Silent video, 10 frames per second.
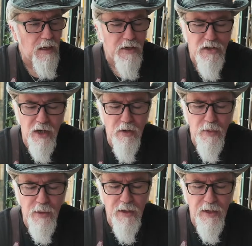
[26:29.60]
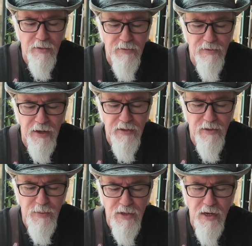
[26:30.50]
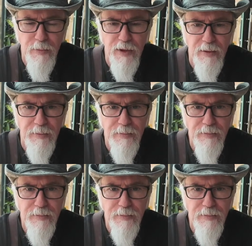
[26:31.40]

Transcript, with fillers: Because I know we can get flights from Siem Reap